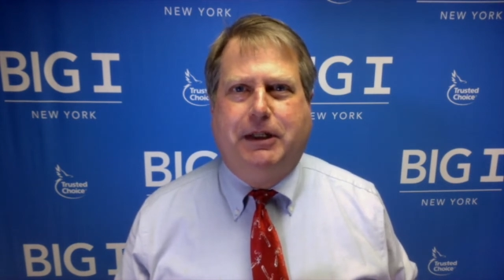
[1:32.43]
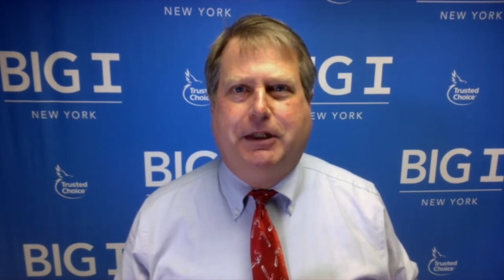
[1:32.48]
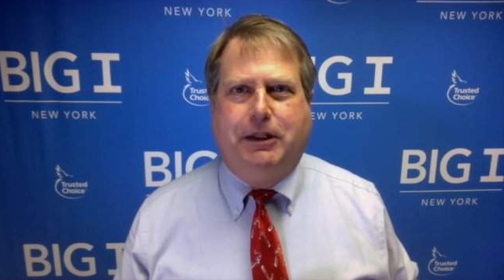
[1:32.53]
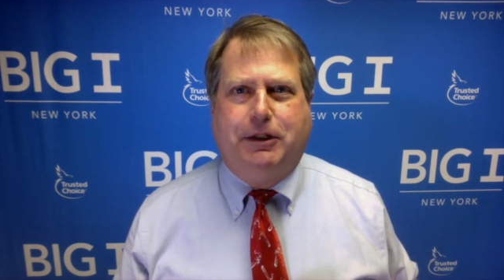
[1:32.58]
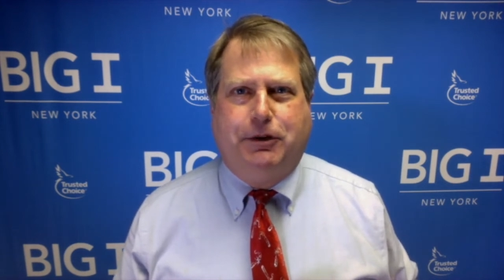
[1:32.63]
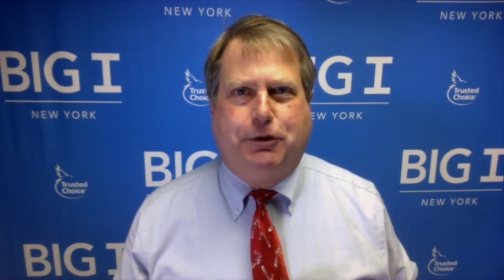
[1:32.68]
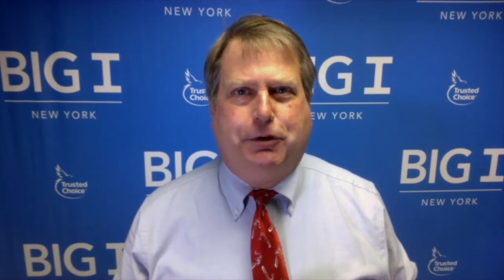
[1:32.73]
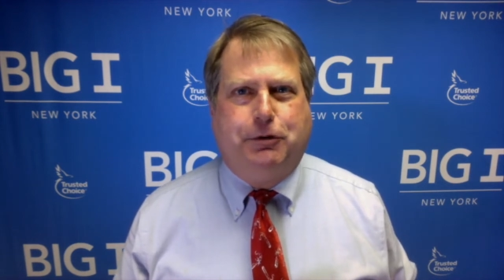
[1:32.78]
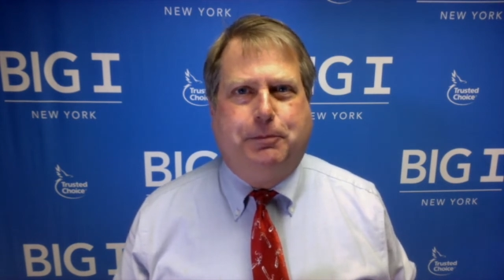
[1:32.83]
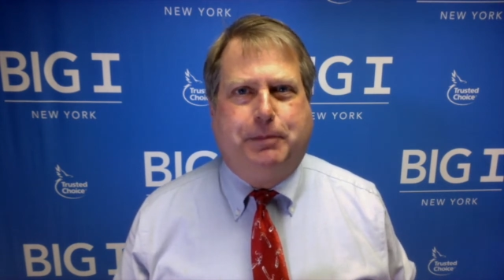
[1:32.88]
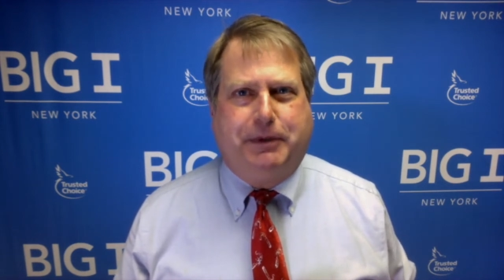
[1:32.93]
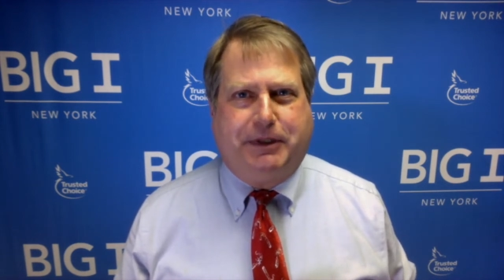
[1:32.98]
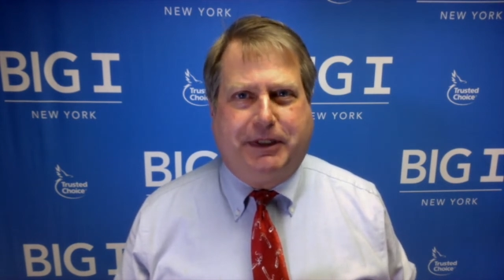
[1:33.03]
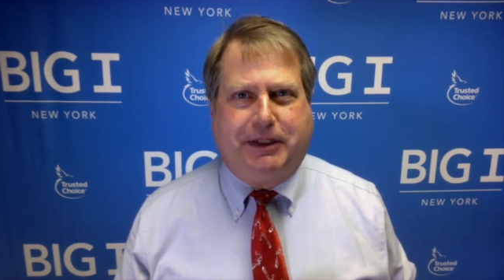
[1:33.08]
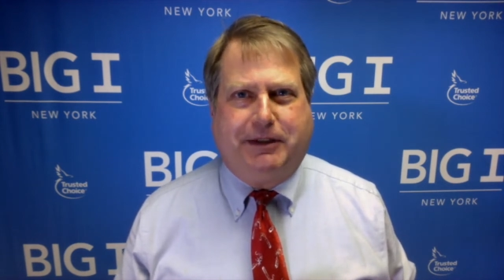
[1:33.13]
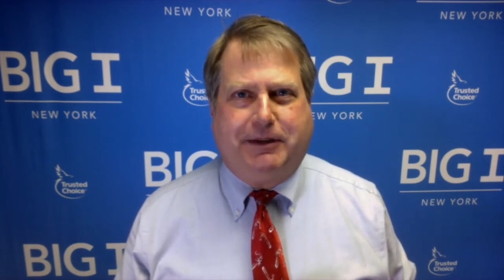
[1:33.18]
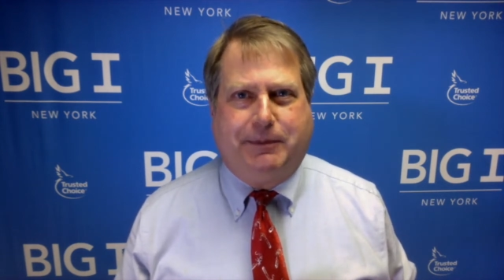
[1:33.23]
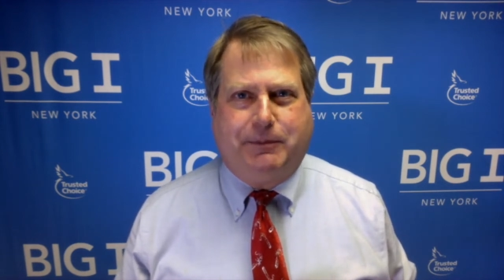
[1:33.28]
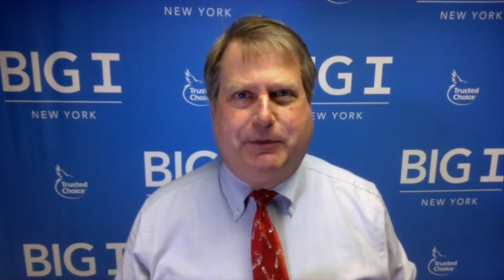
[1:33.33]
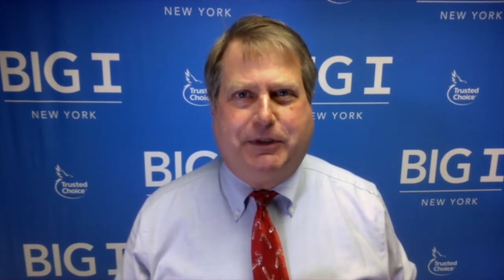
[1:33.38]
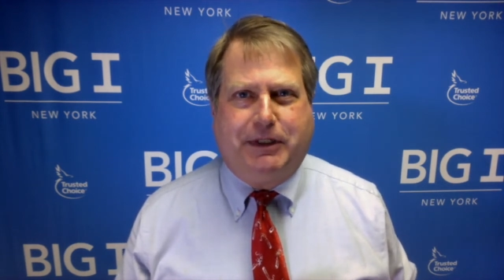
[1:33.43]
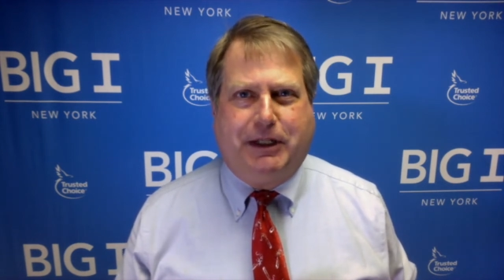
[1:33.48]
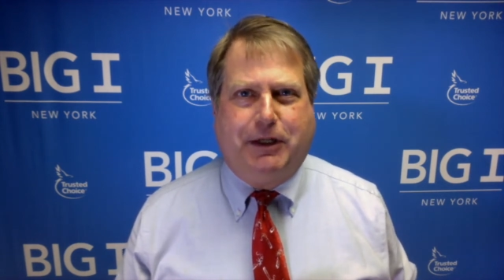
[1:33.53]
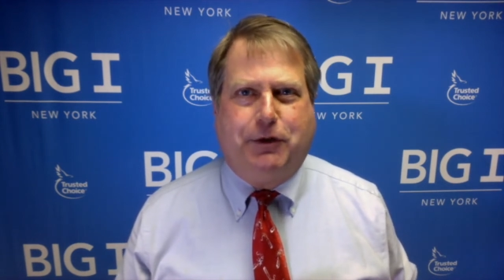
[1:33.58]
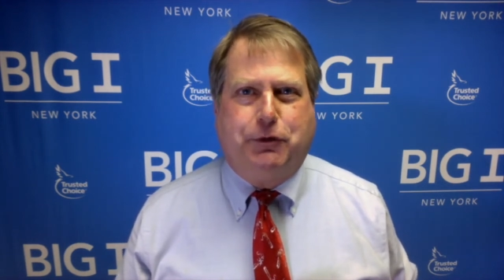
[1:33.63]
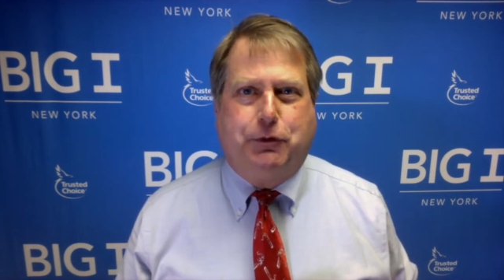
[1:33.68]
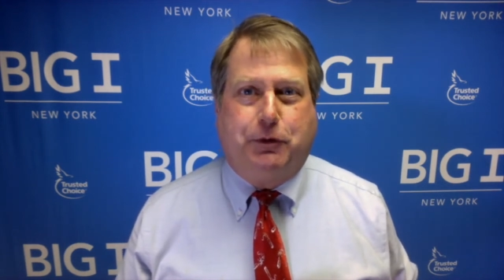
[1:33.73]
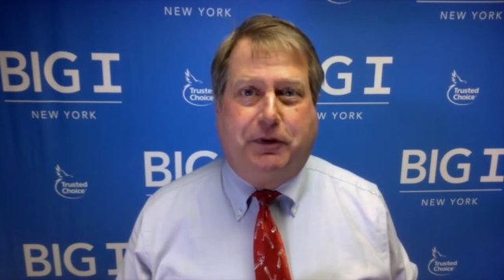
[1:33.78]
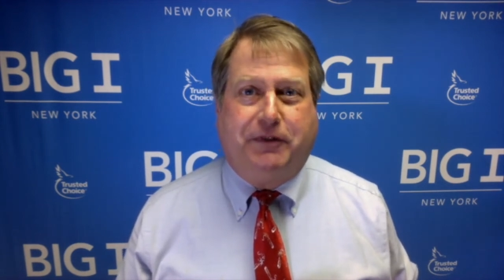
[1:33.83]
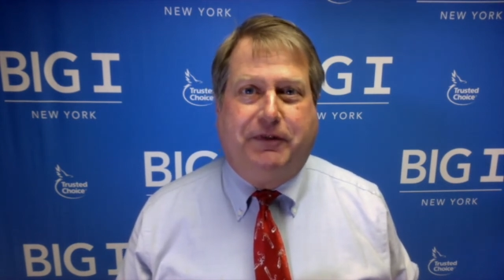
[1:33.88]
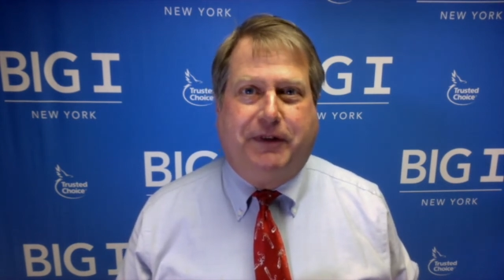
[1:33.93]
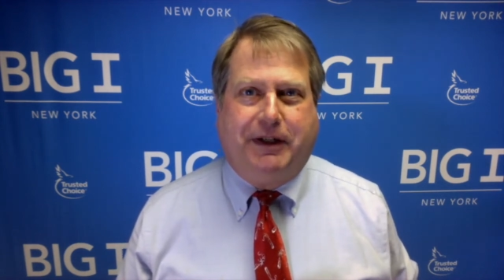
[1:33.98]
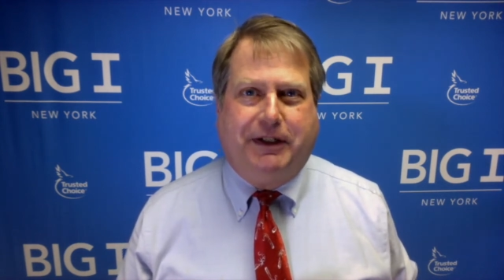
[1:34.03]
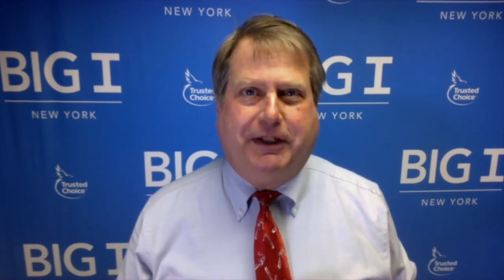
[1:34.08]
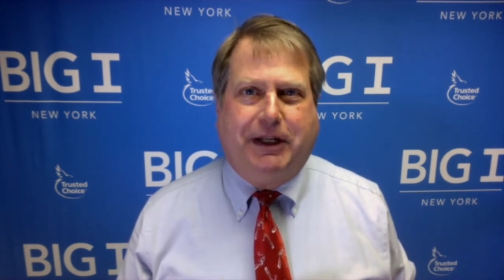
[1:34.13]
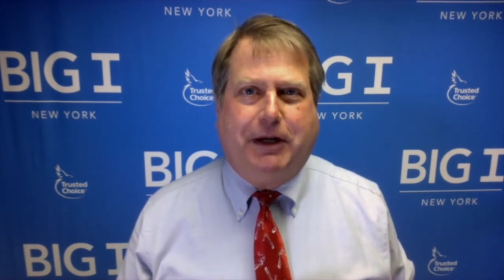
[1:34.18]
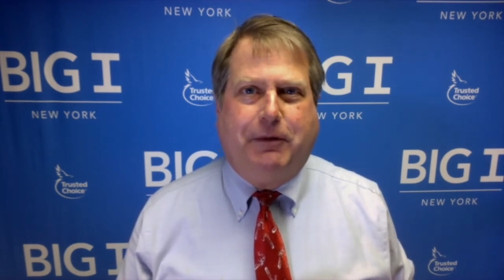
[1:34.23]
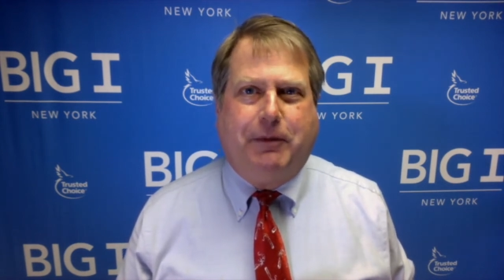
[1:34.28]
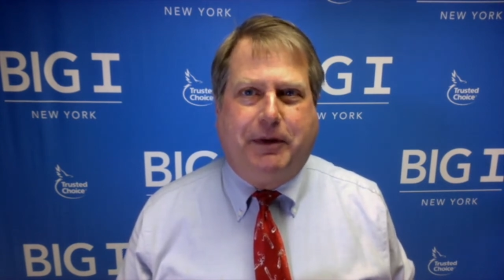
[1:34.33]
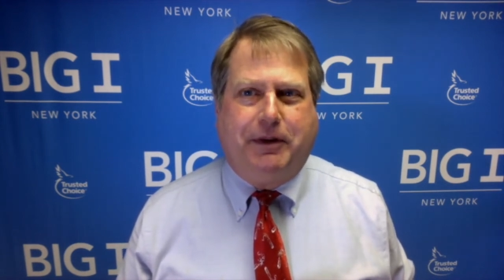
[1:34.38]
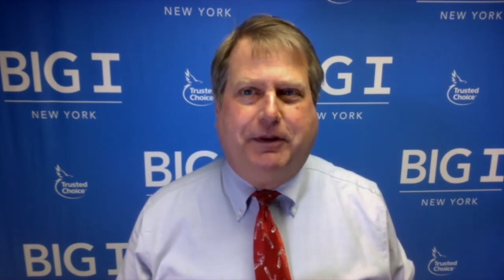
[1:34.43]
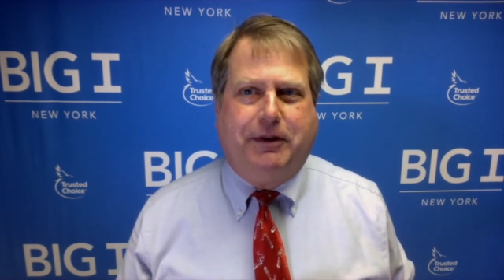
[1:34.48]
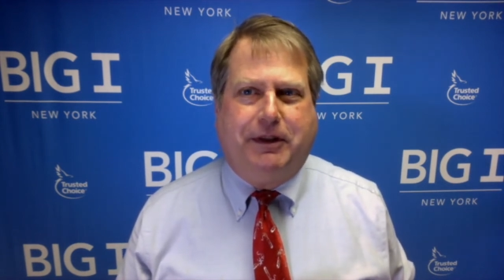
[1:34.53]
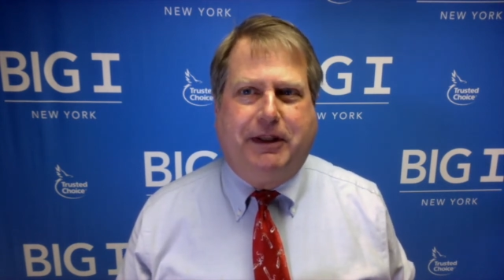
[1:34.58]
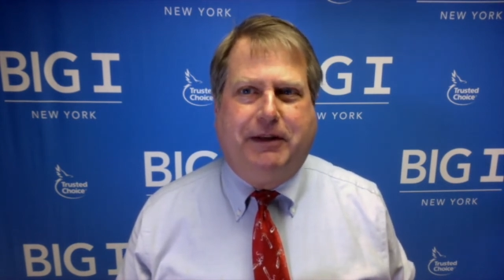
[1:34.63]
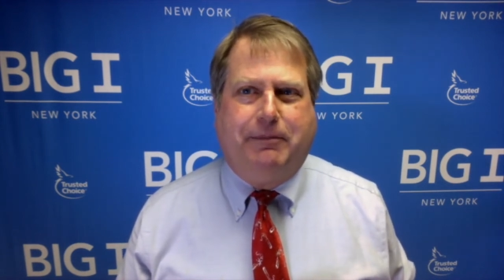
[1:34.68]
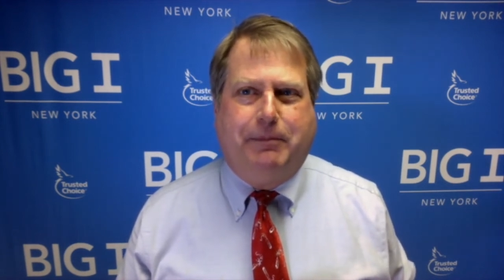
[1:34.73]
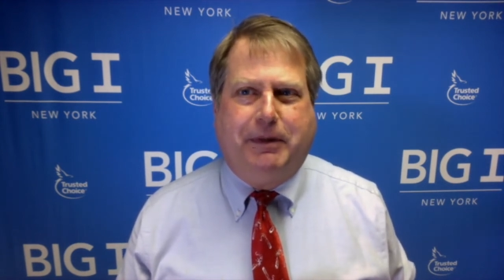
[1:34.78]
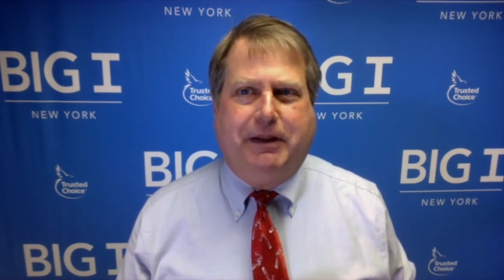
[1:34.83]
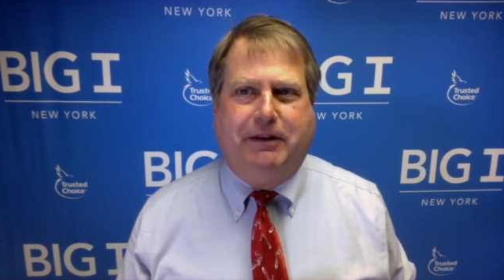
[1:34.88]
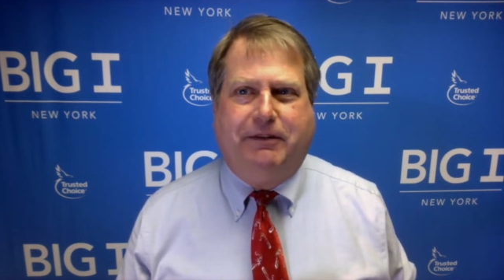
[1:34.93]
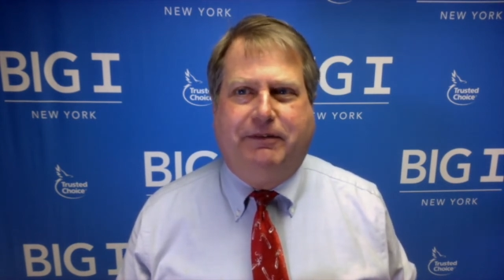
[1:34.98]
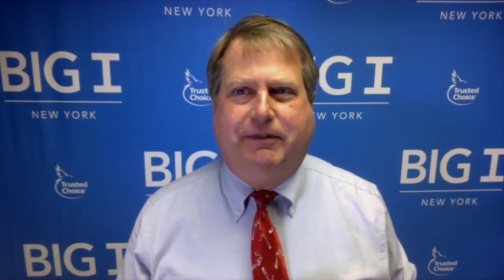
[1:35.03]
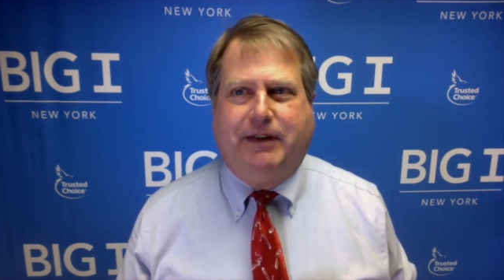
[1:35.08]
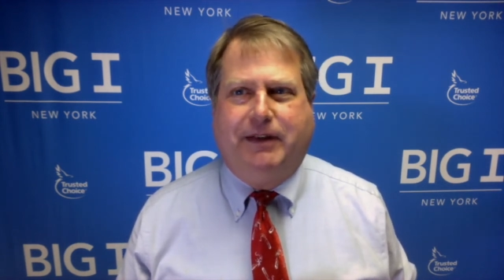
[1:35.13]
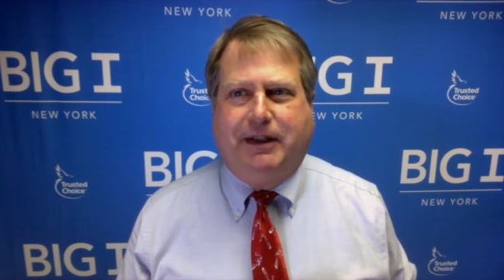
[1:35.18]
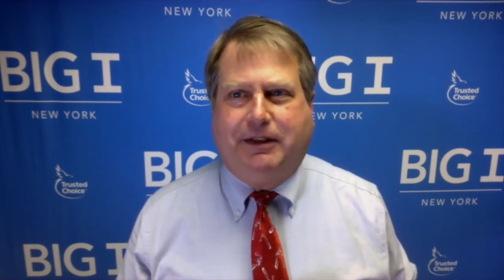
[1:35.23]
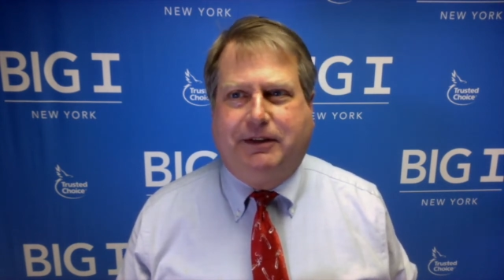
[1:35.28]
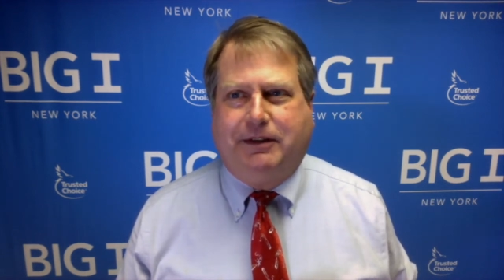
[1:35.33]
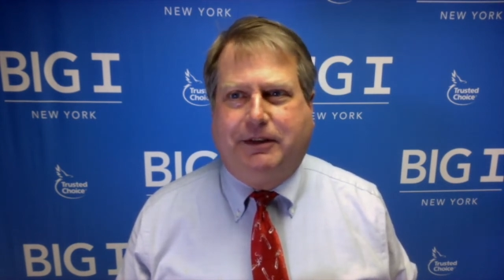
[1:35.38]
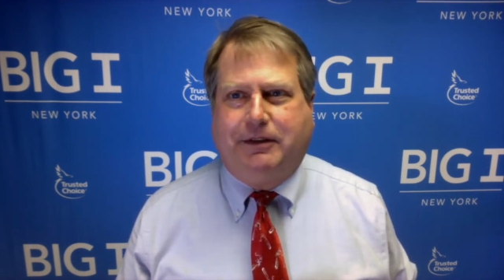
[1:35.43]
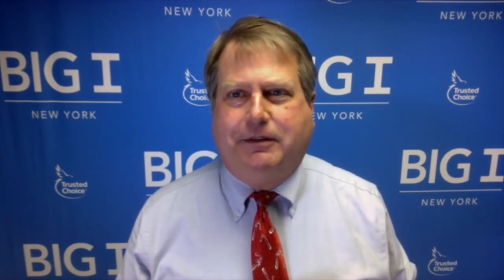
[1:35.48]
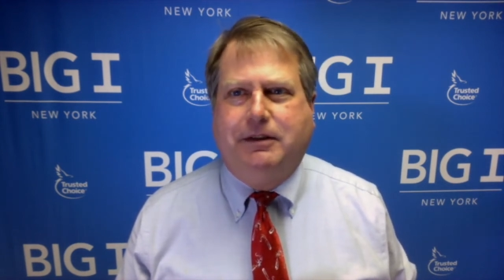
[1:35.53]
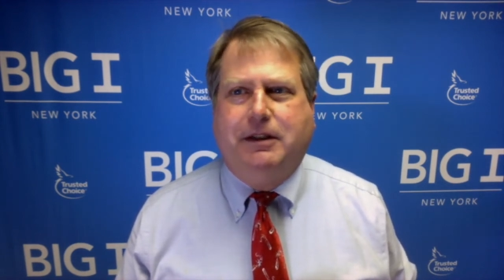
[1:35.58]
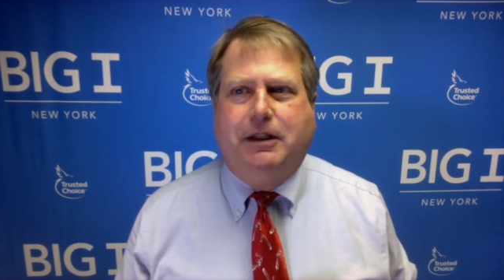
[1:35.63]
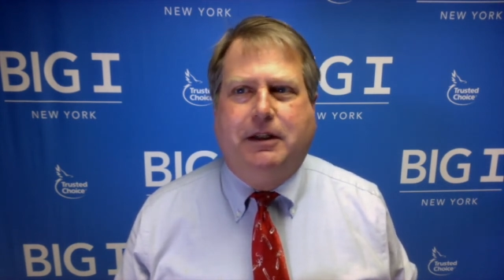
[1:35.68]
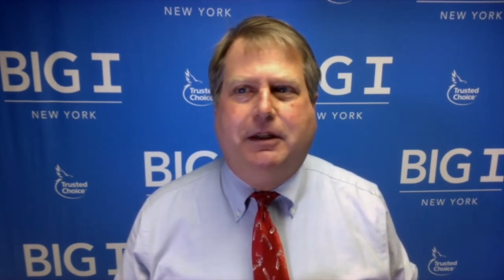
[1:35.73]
to protect themselves or find out whether they've been affected.